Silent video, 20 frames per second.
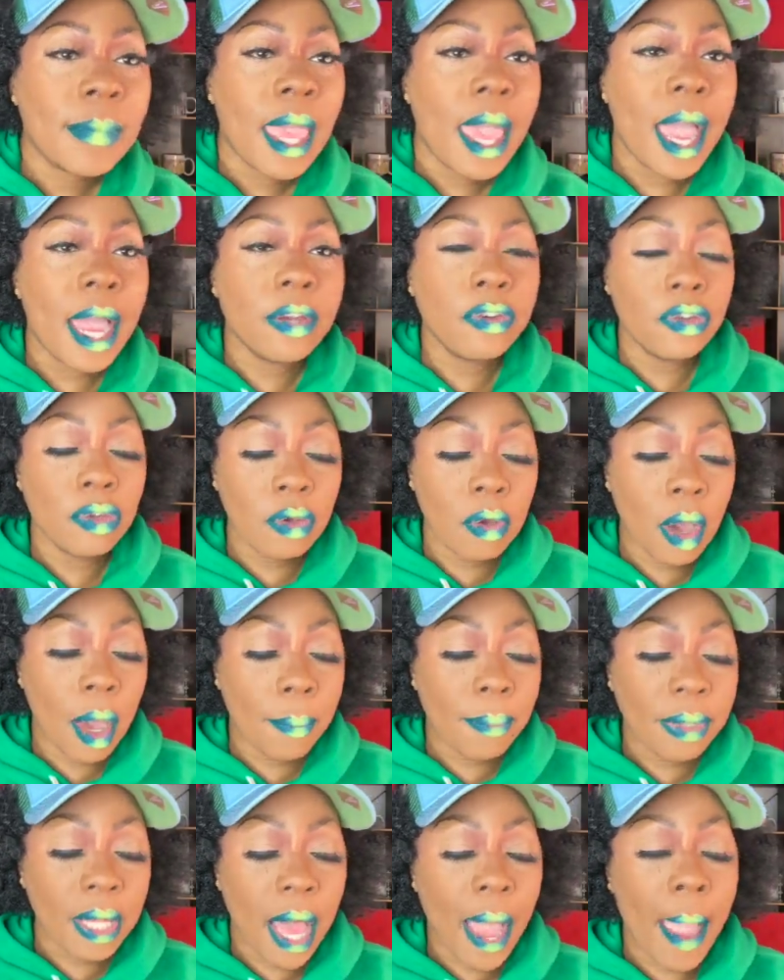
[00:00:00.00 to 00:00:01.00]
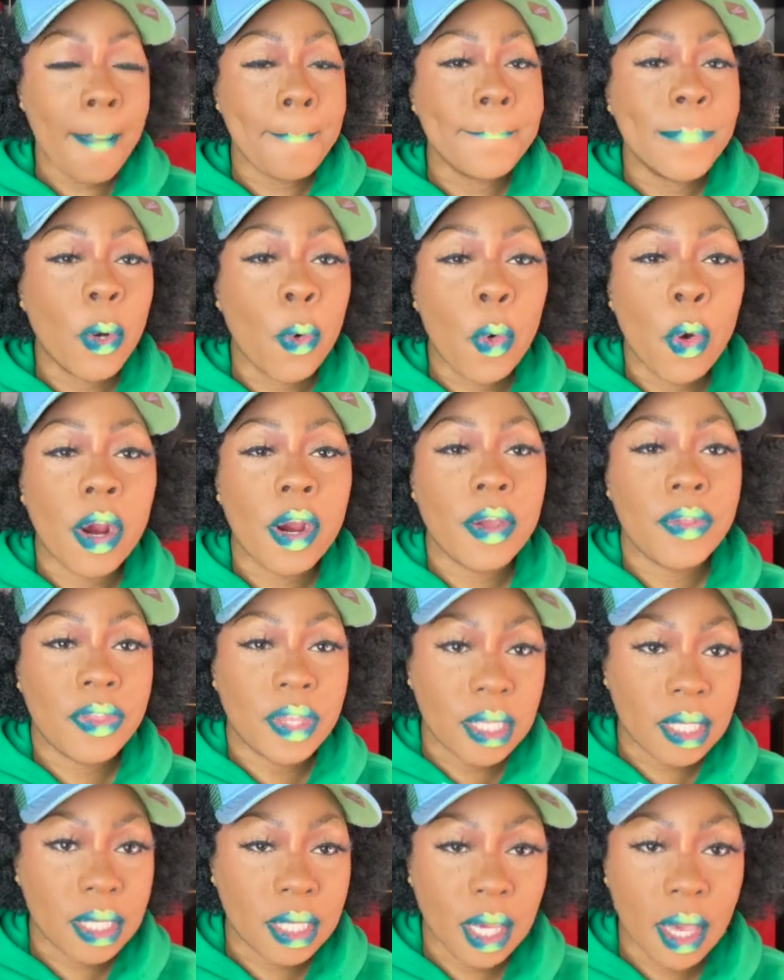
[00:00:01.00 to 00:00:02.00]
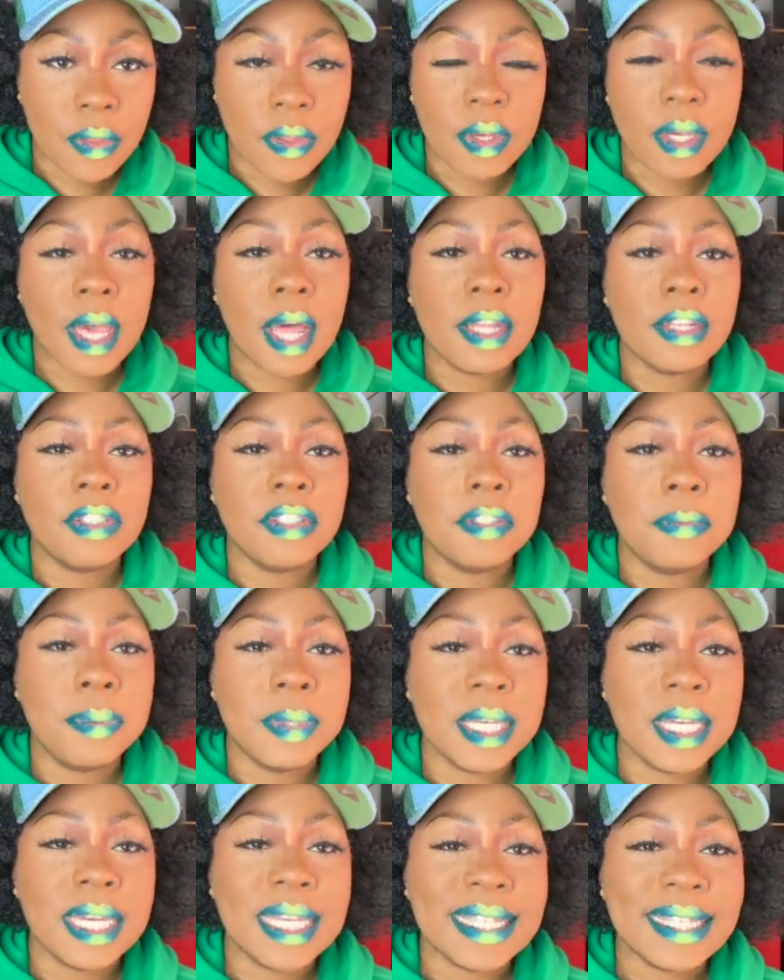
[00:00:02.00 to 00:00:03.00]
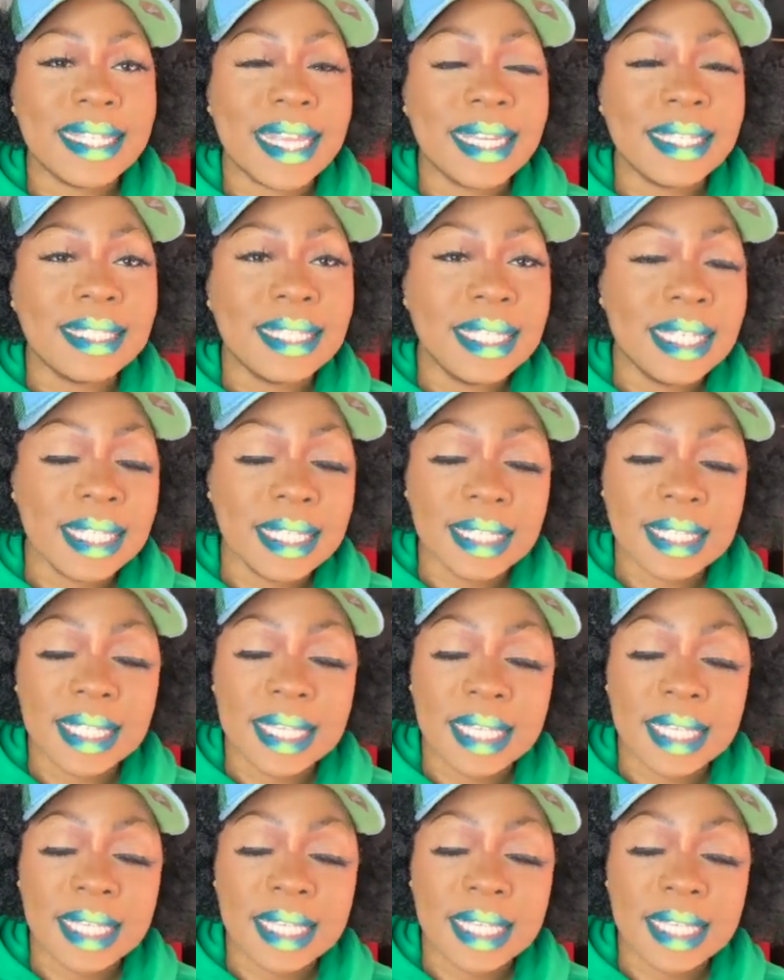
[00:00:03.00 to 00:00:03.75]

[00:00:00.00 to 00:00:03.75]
apply more than the other colors because that tends